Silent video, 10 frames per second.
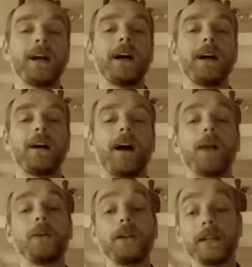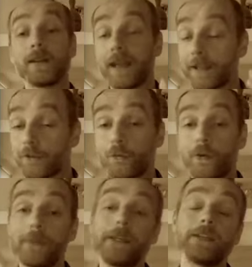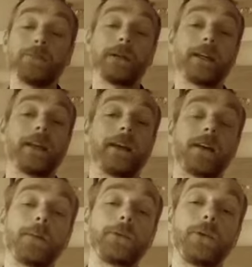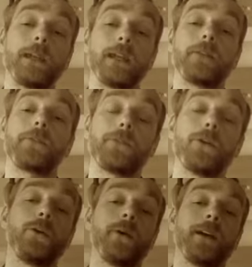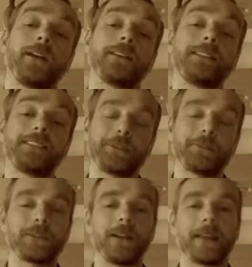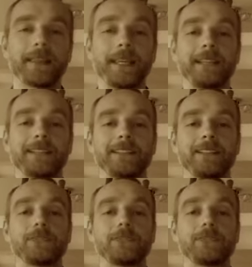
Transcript: I'm earning extremely good money, and I'm doing it through systems like this.